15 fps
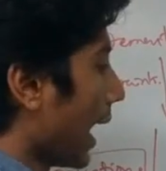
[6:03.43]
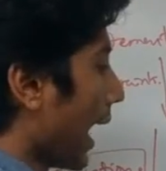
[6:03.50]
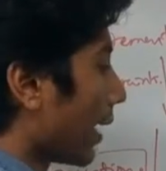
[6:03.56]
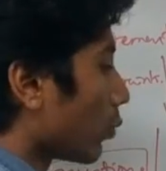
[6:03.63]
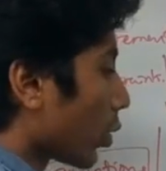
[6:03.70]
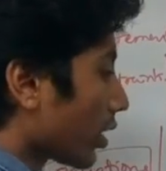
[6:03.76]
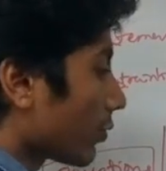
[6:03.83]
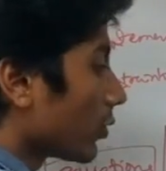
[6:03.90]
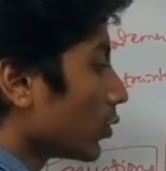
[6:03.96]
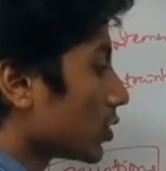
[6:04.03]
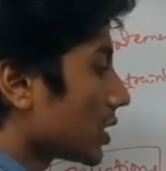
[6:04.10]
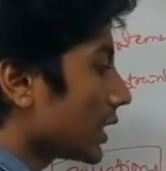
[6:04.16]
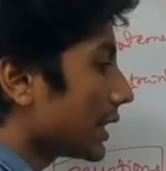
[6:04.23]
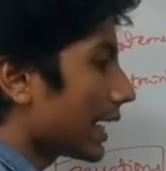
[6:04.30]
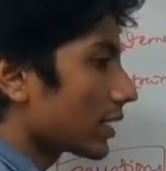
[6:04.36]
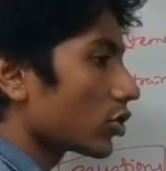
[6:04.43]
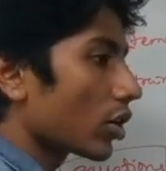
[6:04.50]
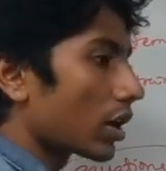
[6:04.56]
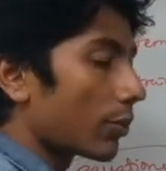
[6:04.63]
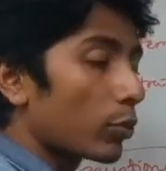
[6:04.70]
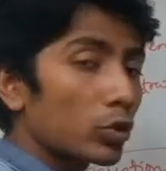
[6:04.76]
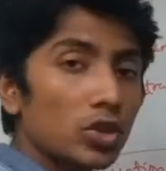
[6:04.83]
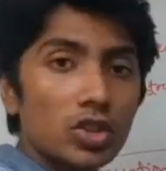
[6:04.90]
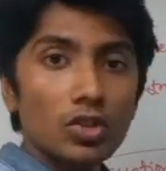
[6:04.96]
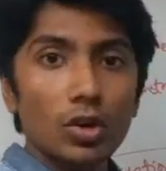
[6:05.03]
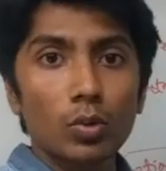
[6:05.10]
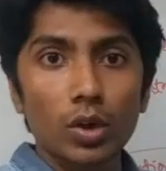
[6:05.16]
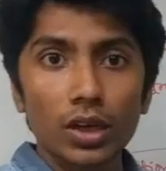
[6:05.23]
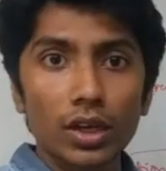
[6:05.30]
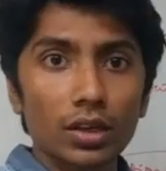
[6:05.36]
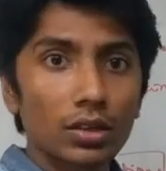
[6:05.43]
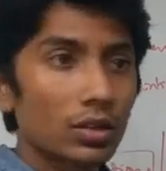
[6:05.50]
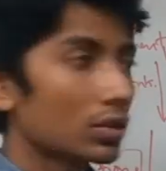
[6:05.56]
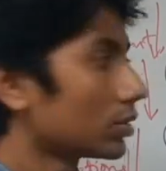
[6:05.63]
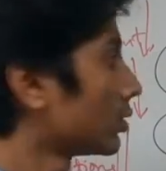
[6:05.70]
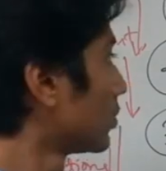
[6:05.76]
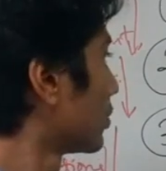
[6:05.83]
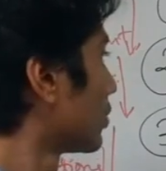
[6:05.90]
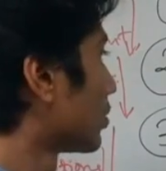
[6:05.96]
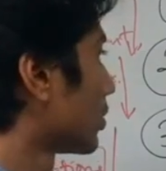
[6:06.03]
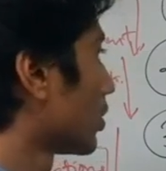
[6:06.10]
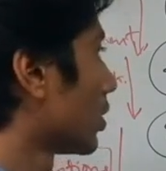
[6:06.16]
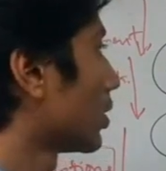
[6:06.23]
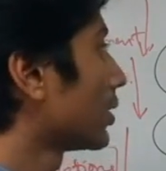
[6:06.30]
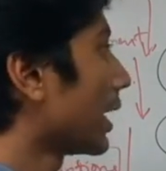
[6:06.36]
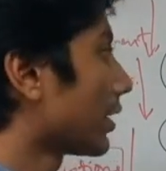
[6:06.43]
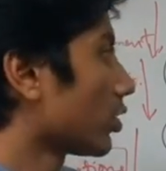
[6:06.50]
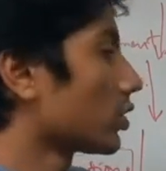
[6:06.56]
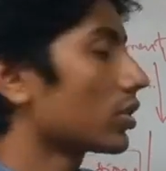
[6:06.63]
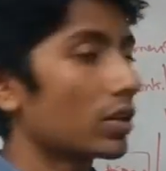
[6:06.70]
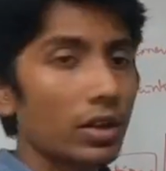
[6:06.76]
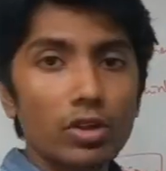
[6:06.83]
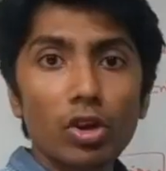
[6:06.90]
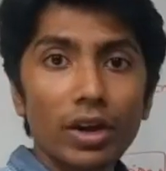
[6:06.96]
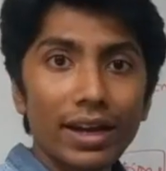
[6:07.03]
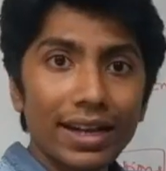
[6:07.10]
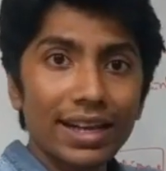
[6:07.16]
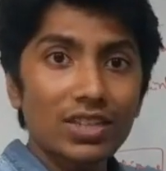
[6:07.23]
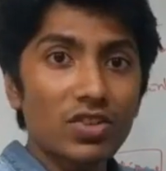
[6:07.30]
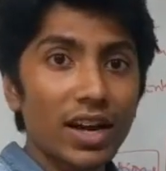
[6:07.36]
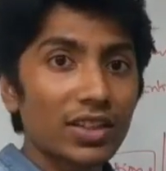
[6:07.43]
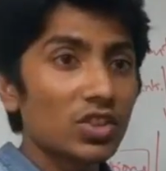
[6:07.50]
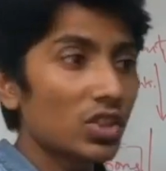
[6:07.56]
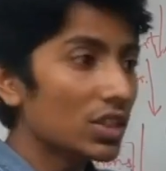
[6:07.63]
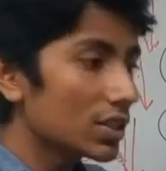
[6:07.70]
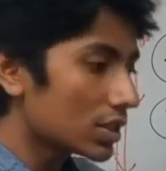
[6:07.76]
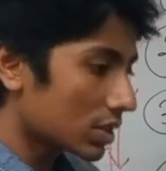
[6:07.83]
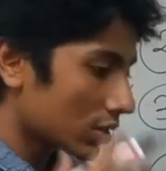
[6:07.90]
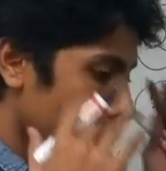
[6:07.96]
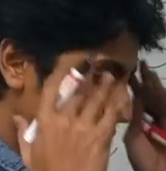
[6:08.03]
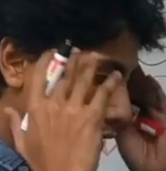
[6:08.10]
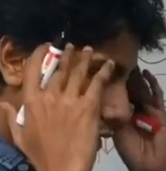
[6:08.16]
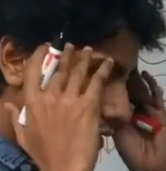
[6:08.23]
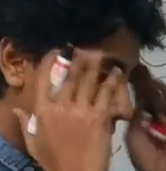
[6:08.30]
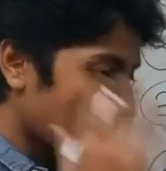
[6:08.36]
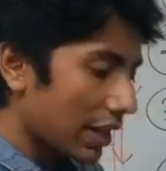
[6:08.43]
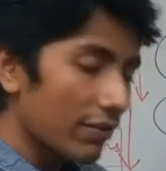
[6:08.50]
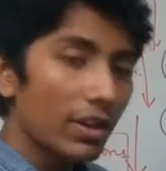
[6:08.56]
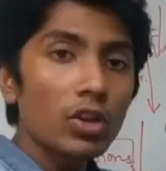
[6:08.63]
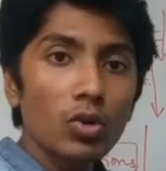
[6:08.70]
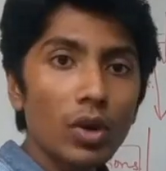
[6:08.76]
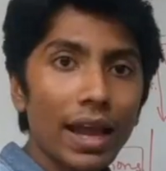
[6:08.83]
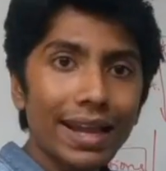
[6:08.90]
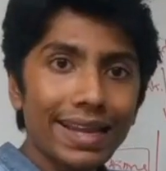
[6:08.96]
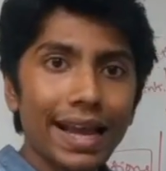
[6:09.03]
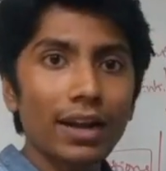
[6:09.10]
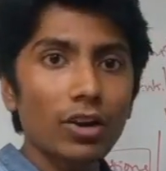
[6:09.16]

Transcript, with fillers: And what if you see that your approach is not working? That your entire strategy is not giving you any